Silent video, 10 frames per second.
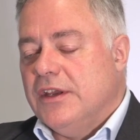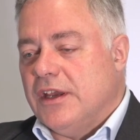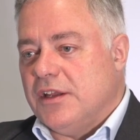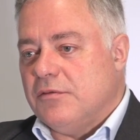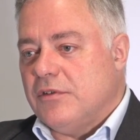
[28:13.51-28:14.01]

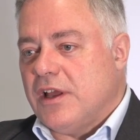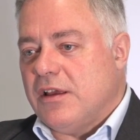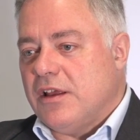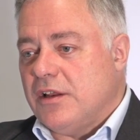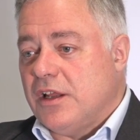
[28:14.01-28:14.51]
And
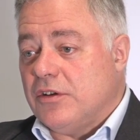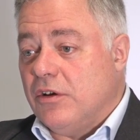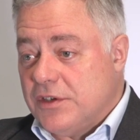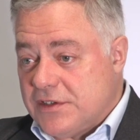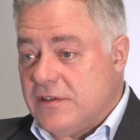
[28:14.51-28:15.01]
and
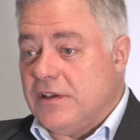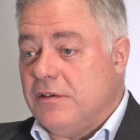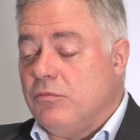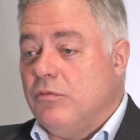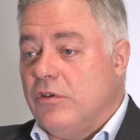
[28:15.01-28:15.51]

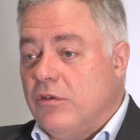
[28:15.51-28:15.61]
honestly,